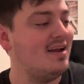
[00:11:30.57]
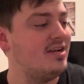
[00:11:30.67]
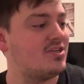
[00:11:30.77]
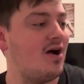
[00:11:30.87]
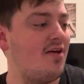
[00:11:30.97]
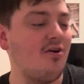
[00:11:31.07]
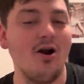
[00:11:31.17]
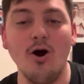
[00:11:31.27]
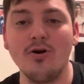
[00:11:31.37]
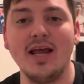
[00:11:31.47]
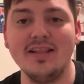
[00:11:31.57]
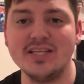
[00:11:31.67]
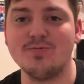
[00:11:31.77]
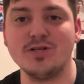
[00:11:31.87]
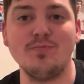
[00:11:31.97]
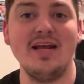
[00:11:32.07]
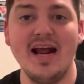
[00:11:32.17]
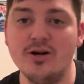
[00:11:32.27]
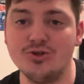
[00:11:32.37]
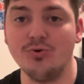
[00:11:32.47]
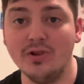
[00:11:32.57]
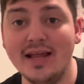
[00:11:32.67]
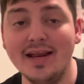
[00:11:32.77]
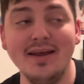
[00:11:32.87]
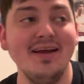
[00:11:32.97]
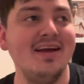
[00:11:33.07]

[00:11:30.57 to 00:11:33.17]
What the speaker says: So I thought, okay, this must be Andrew Lin.